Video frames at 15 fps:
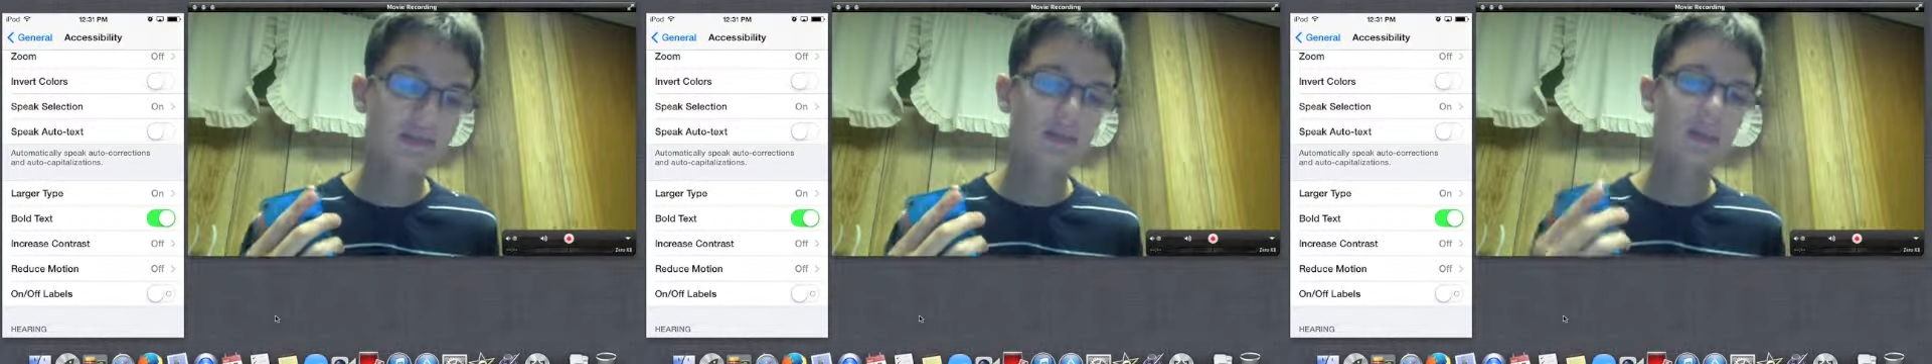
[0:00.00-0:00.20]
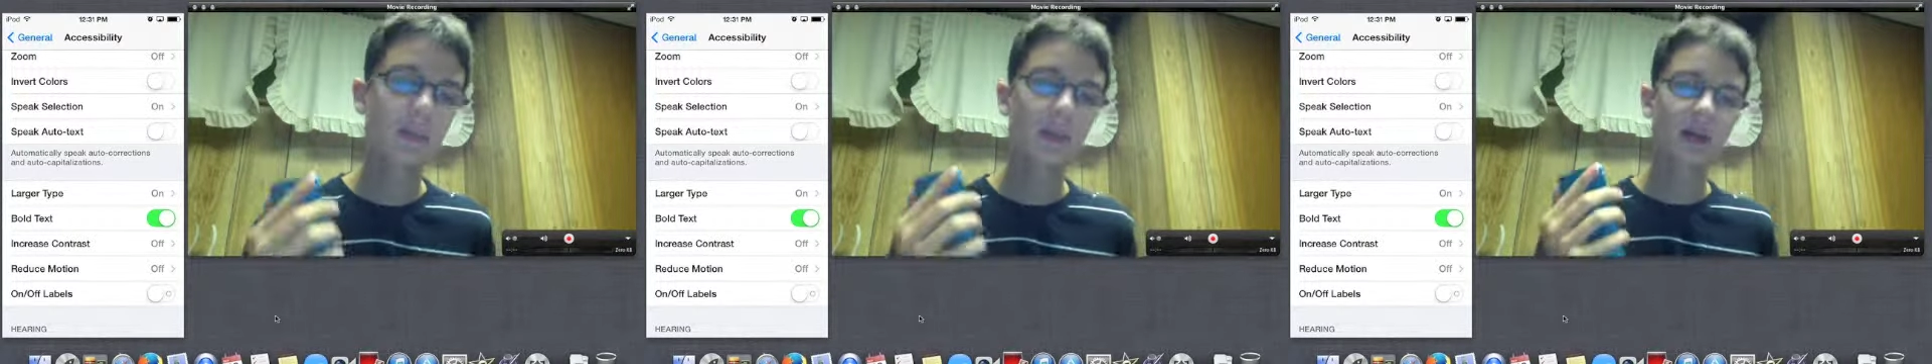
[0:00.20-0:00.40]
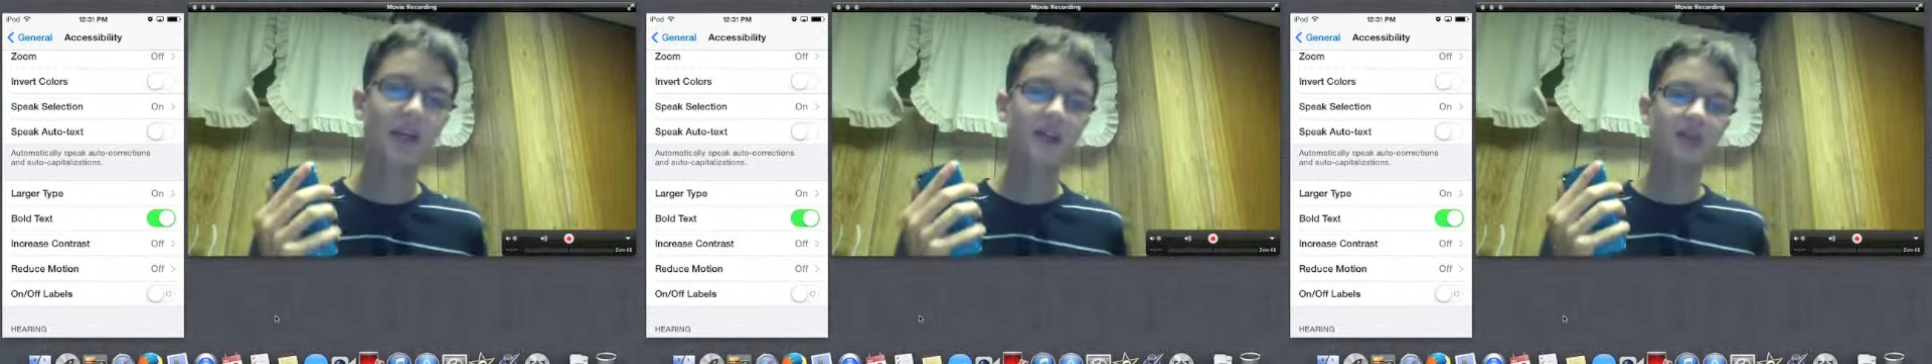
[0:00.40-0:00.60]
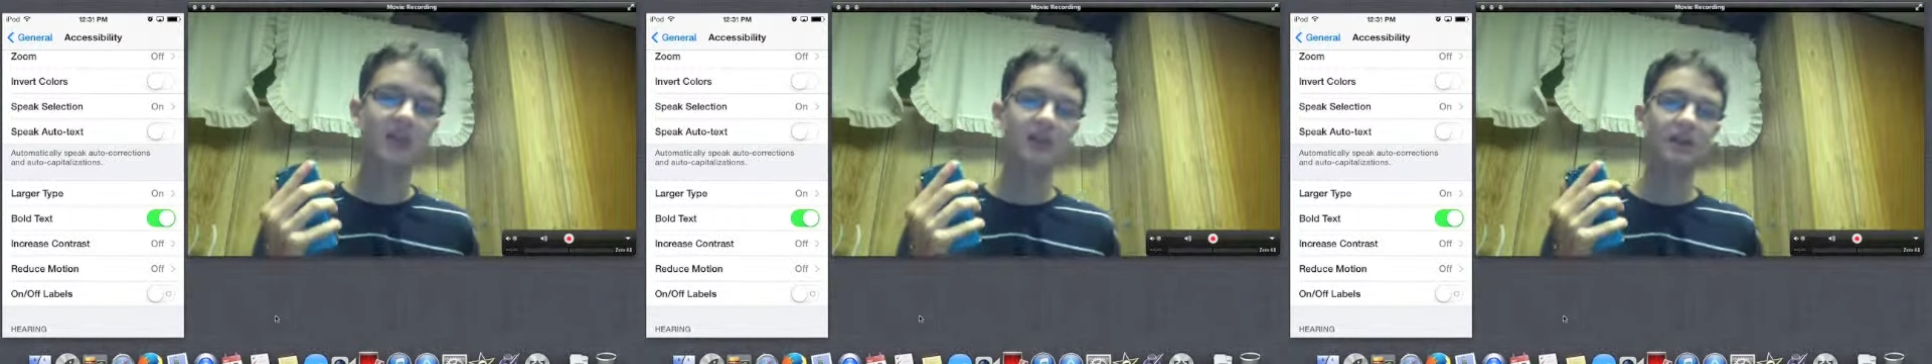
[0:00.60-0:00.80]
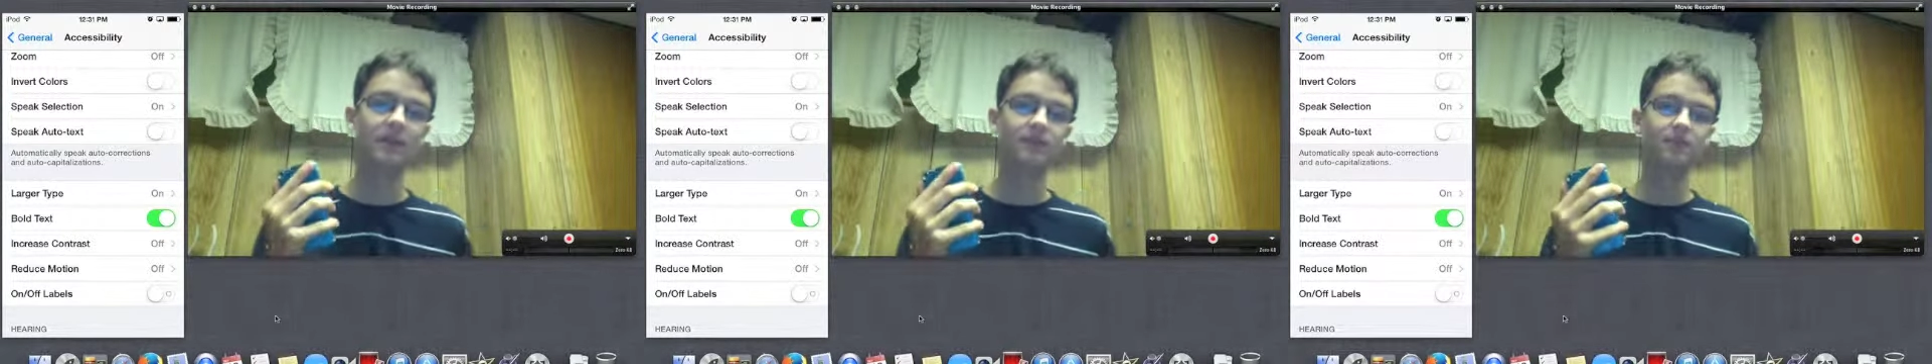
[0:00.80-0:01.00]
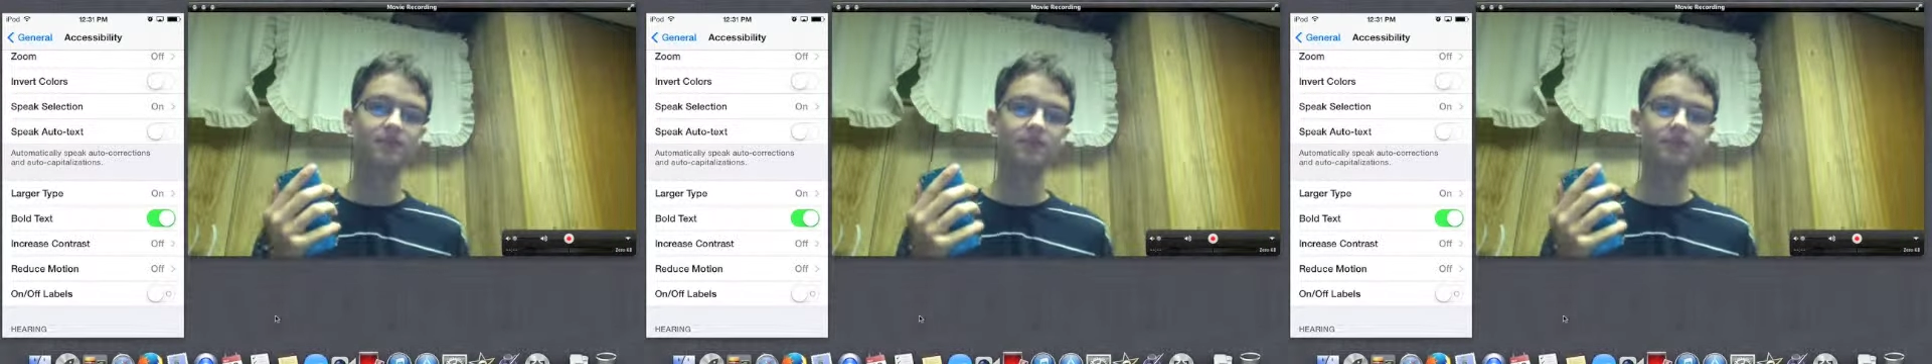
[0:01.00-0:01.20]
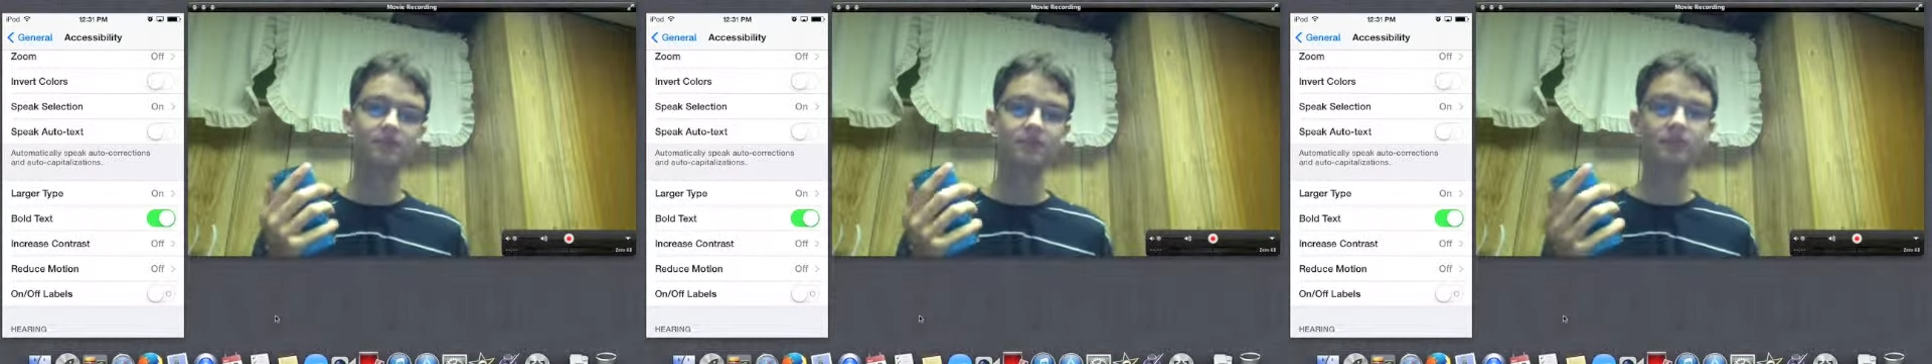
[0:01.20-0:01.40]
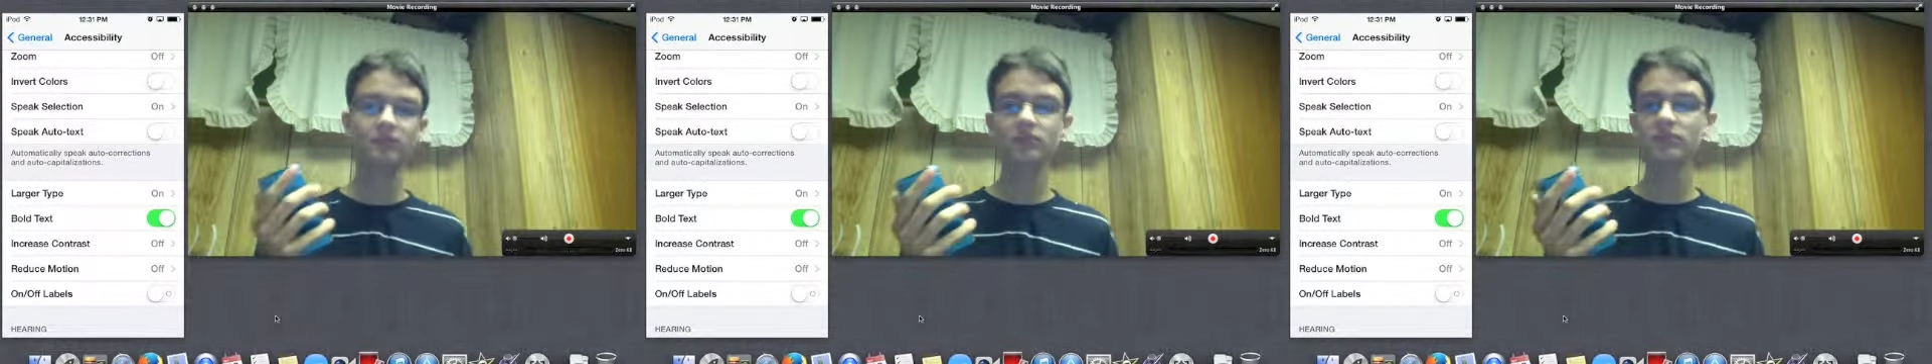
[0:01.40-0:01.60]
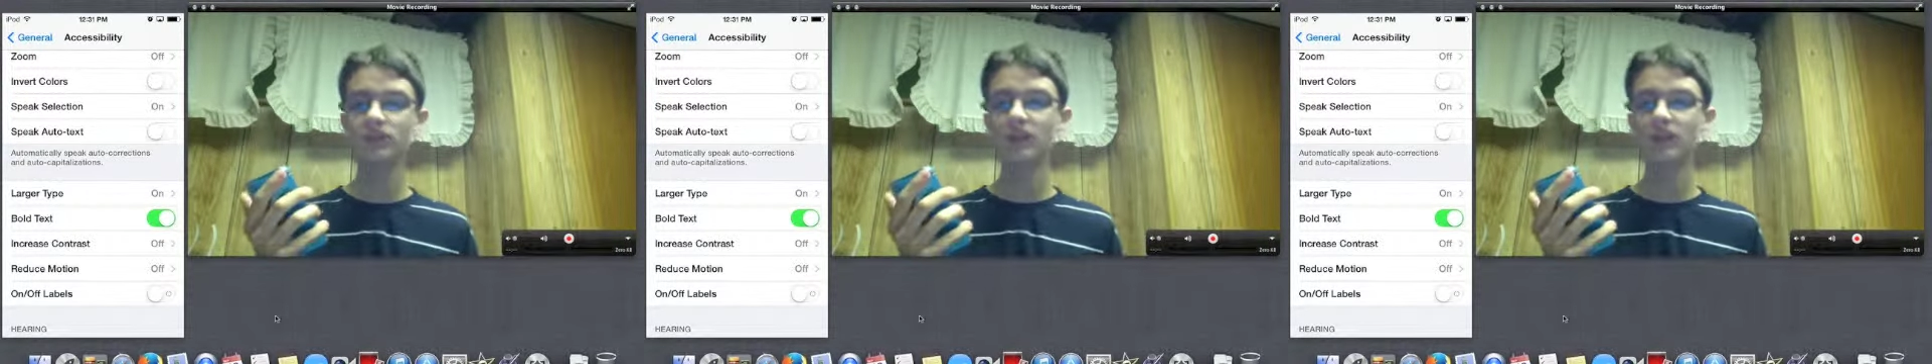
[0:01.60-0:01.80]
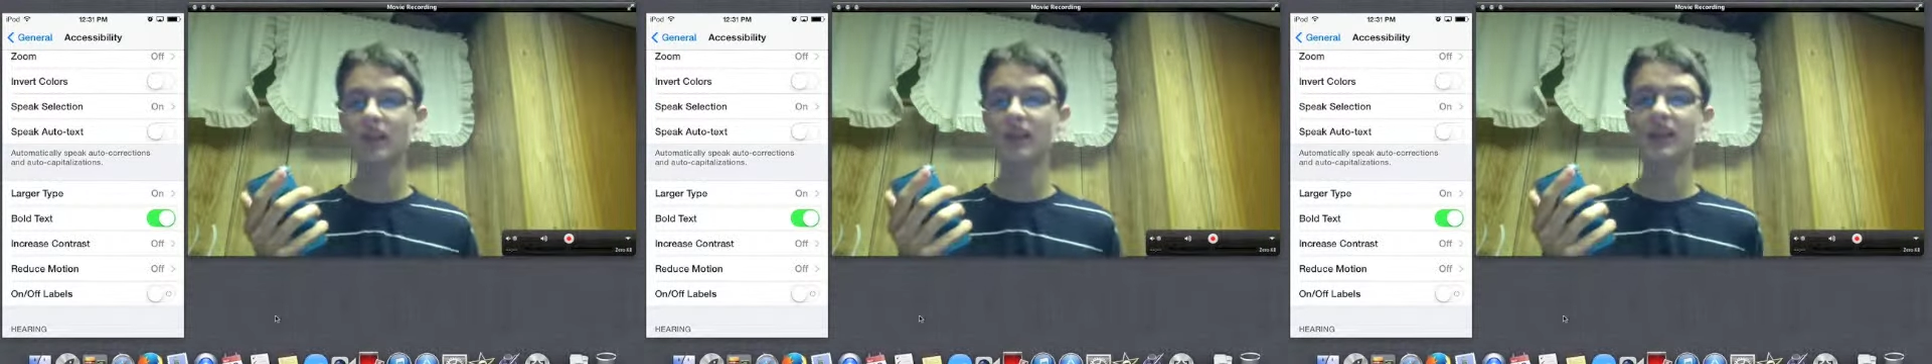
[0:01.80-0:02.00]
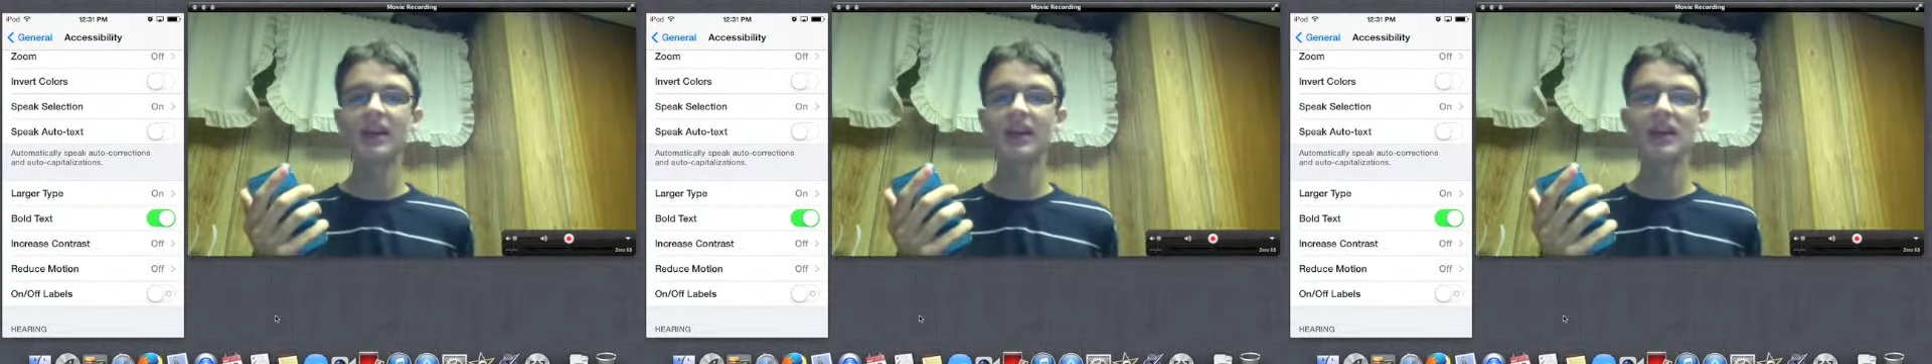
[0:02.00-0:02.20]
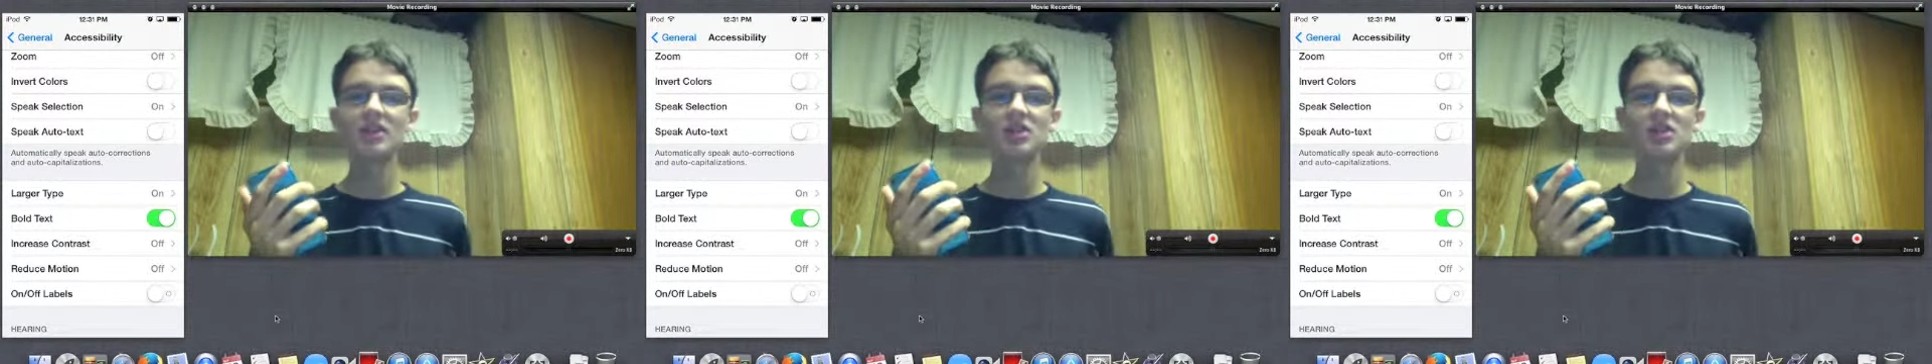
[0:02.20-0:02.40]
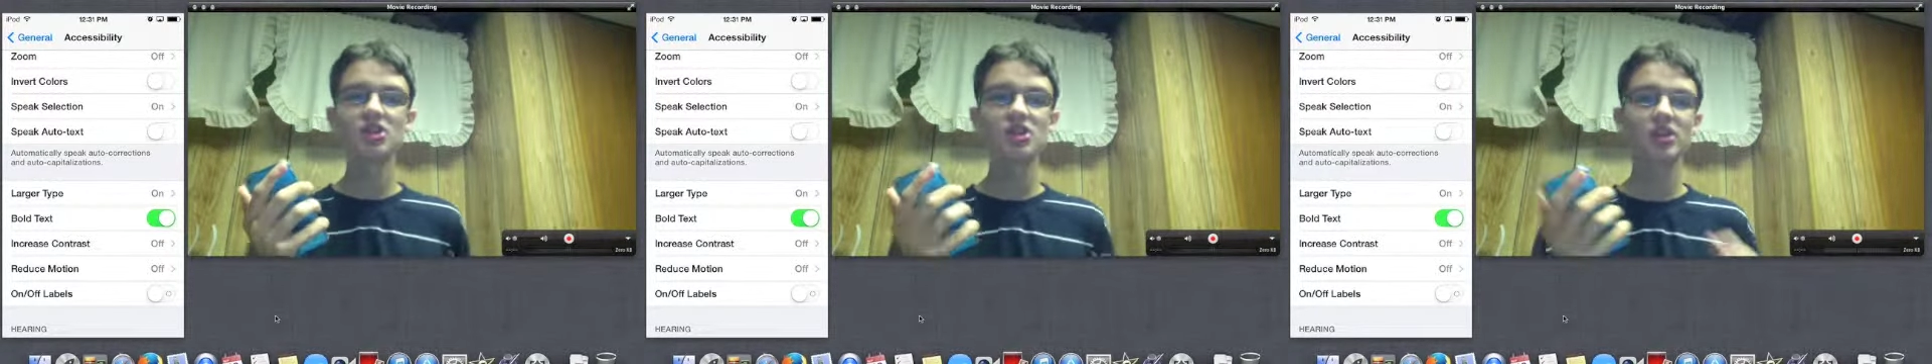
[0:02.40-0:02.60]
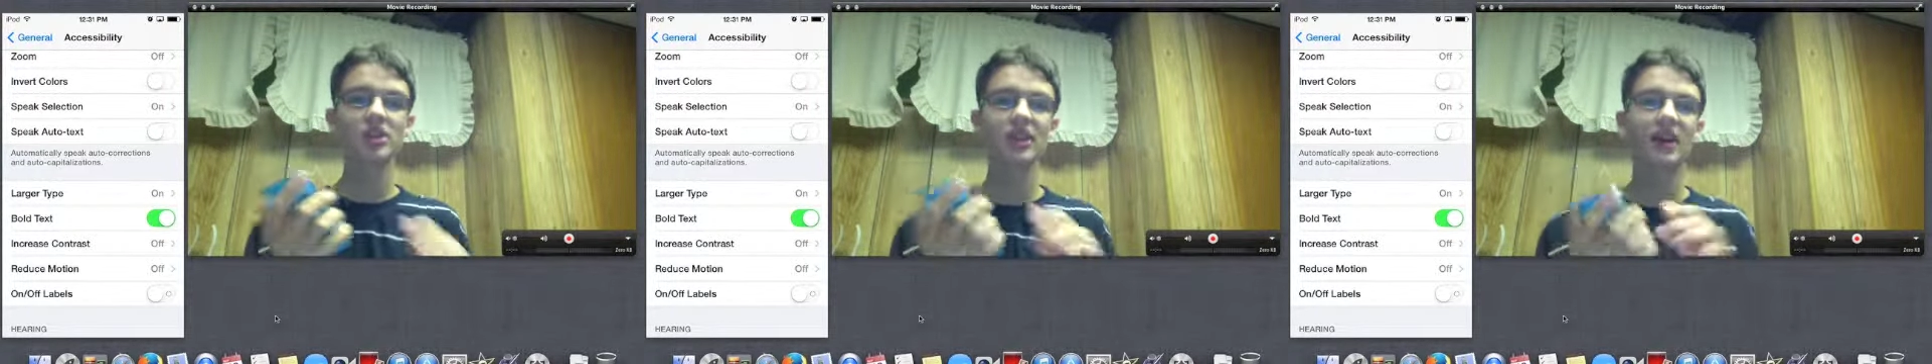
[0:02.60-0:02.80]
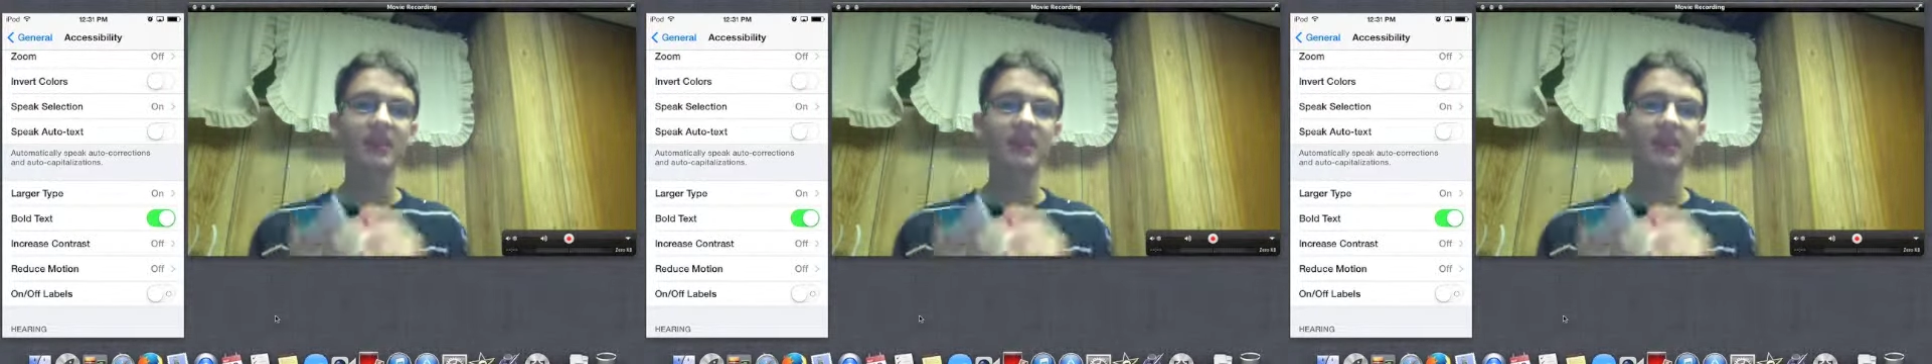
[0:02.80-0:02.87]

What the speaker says: but it's usually not